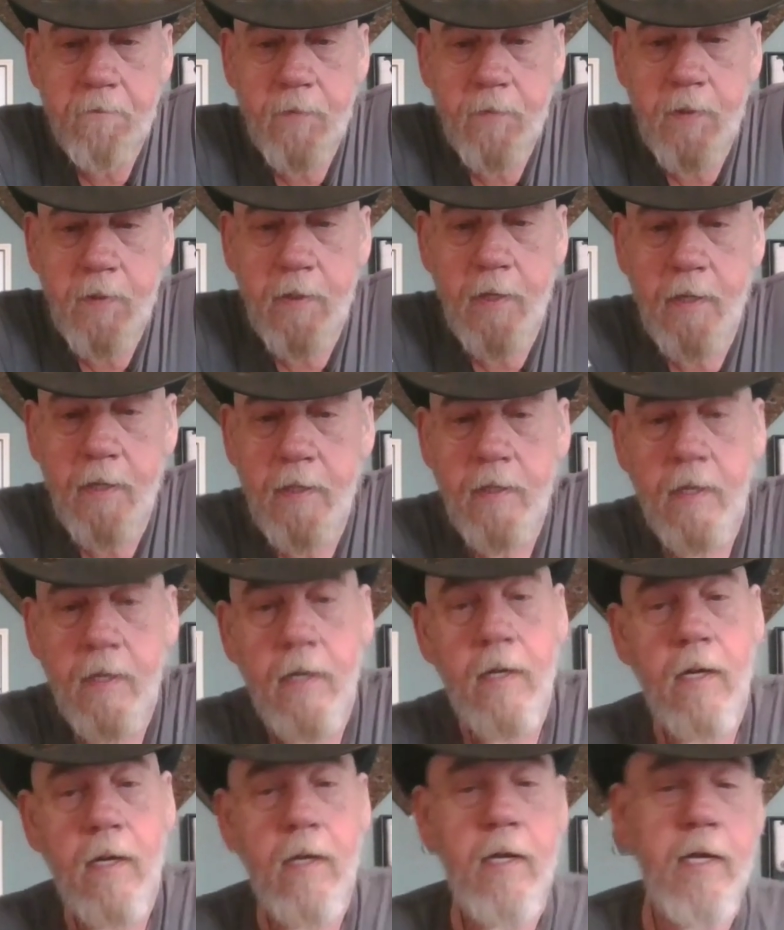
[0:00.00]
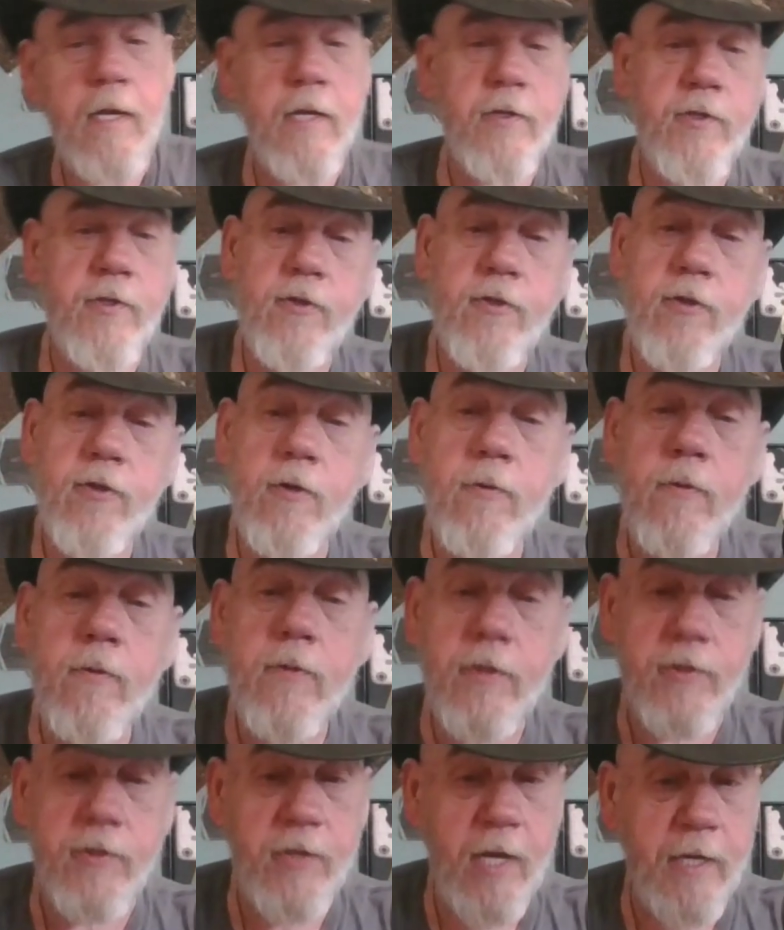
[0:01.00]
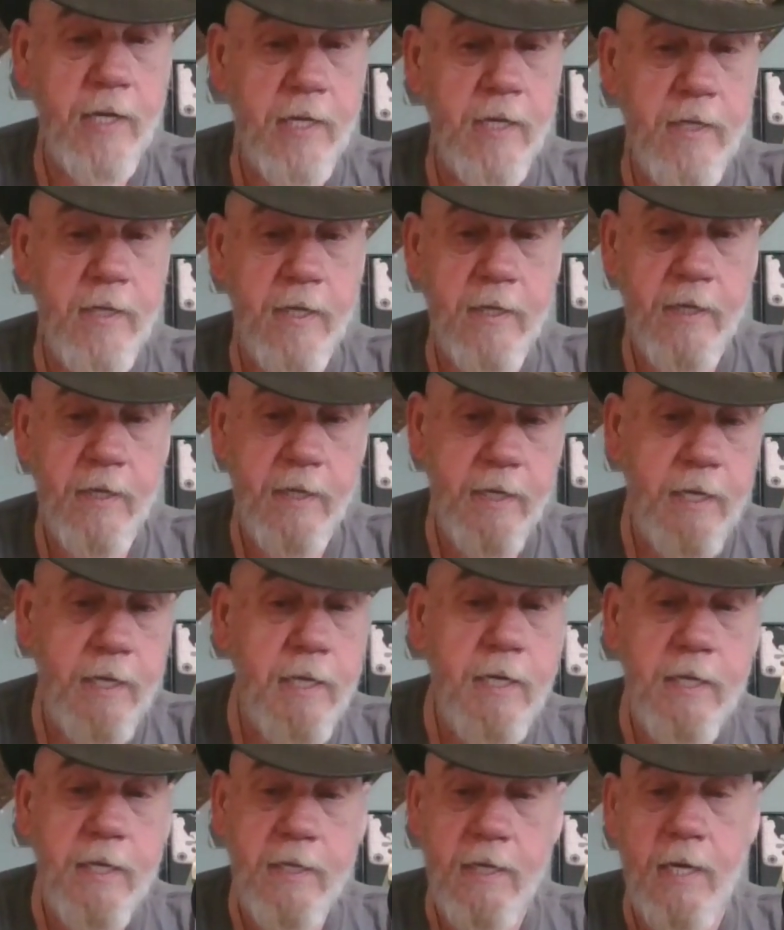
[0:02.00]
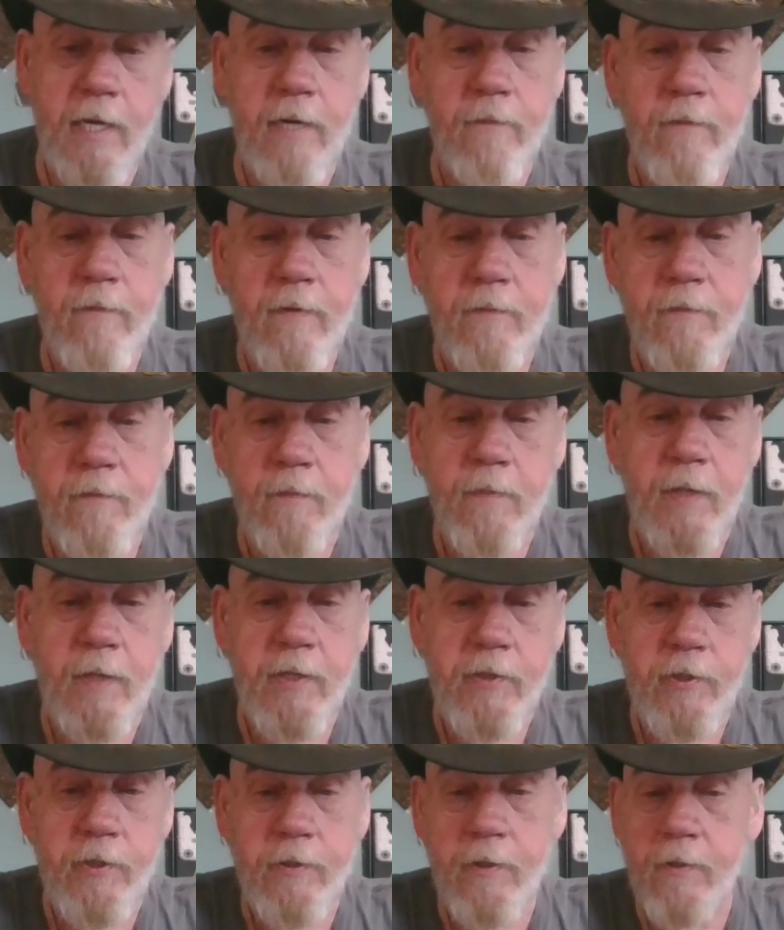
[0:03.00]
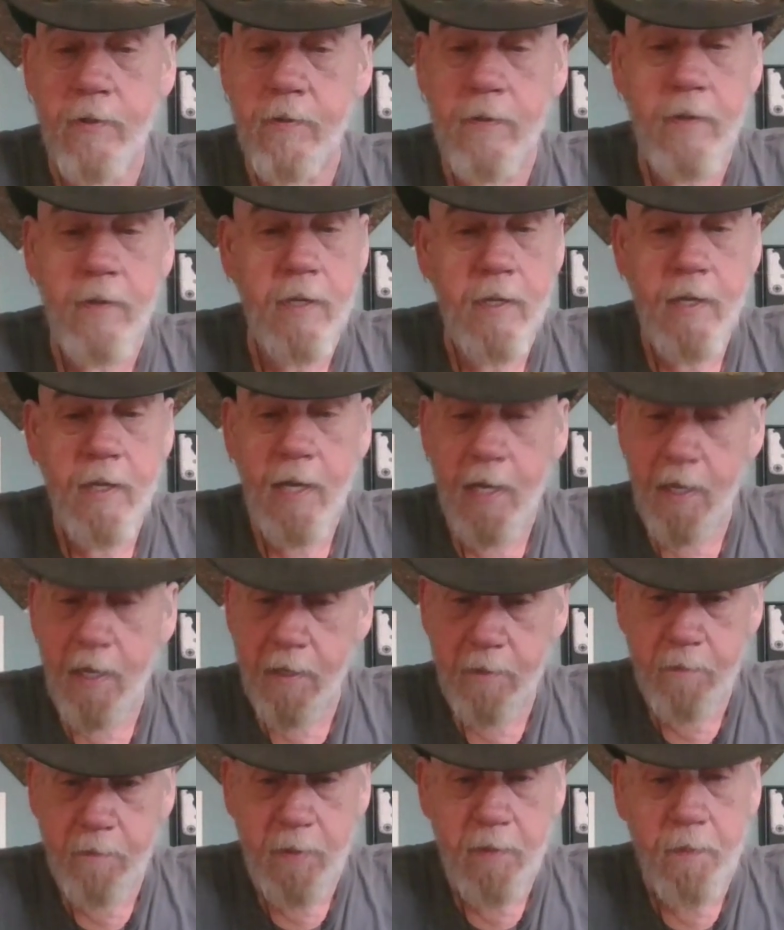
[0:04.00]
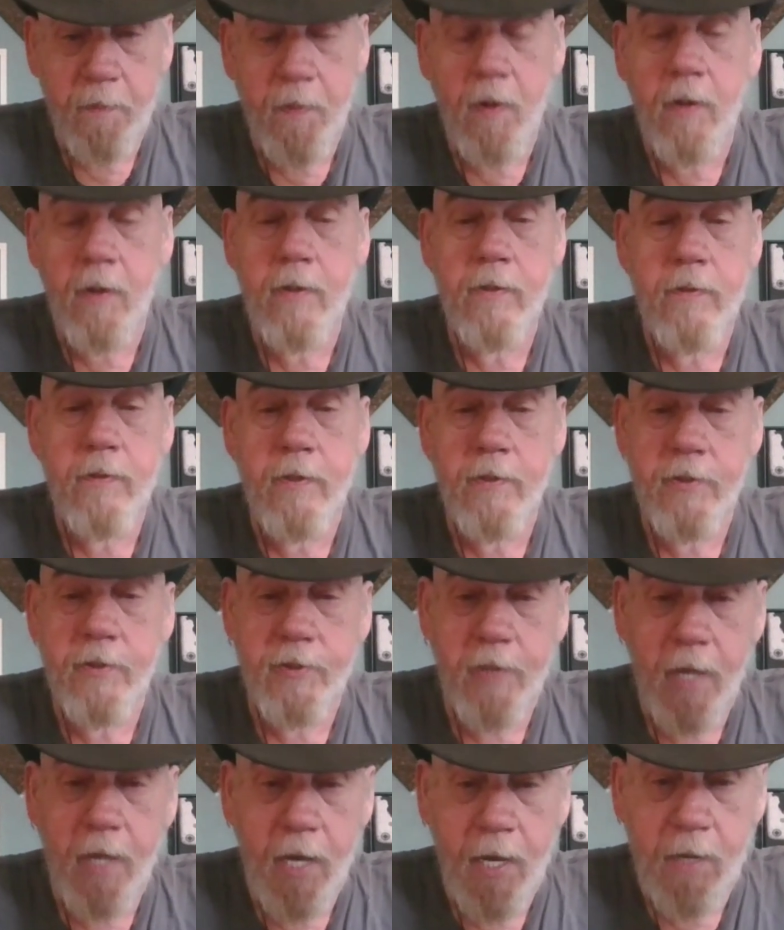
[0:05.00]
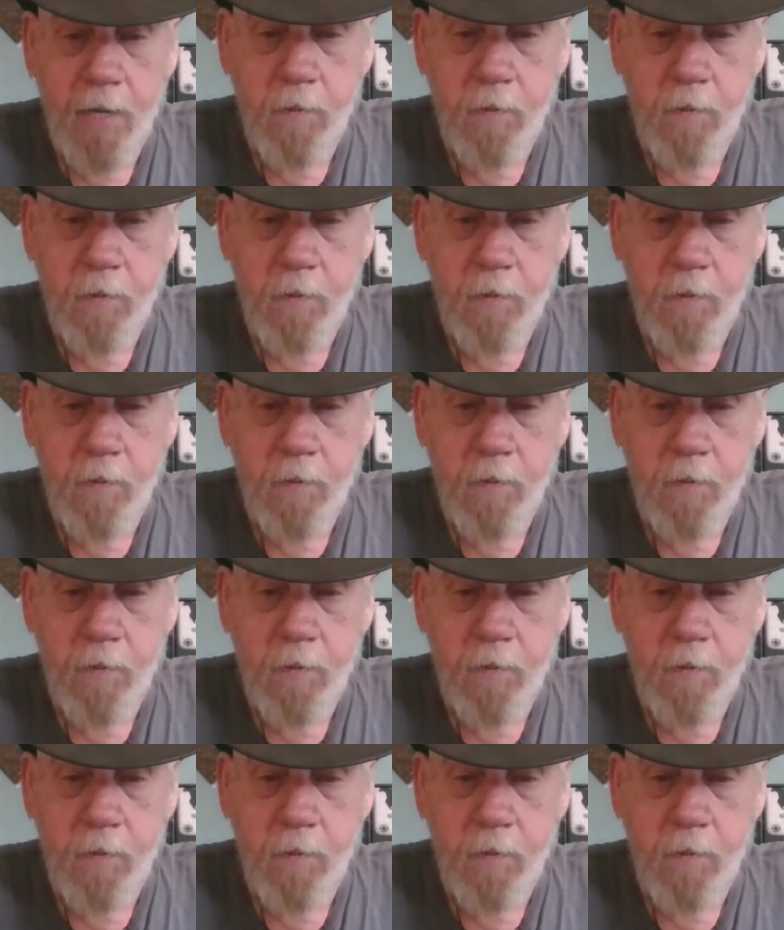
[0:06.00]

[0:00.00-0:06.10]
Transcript: Okay. As soon as I can get any kind of information on how to be a part of this, I